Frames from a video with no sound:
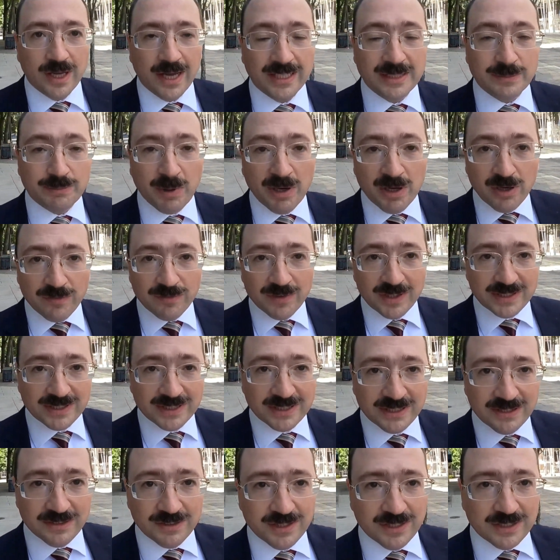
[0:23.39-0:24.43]
As part of that
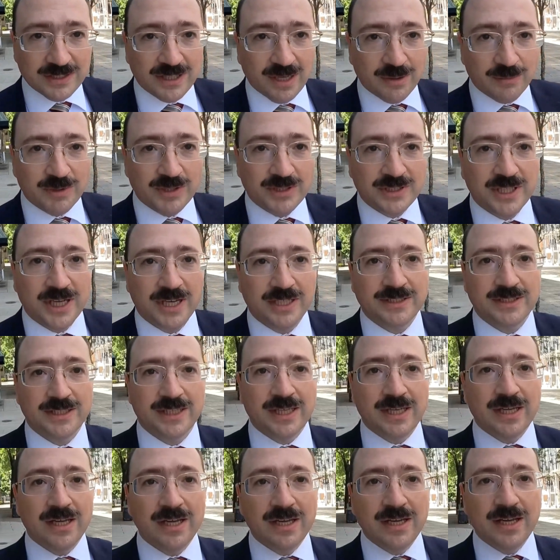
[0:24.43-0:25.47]
series, I'm
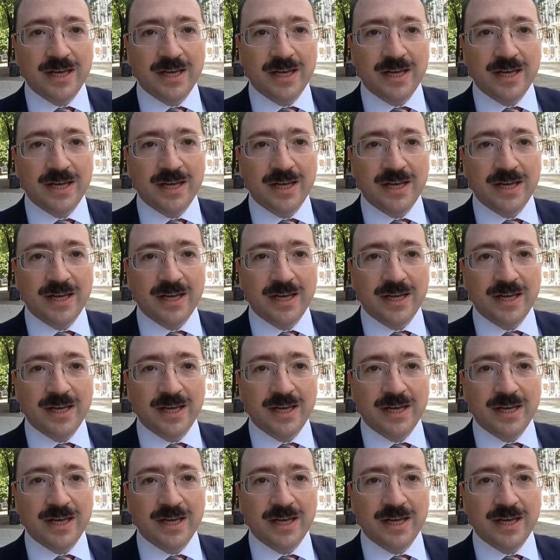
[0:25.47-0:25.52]
discussing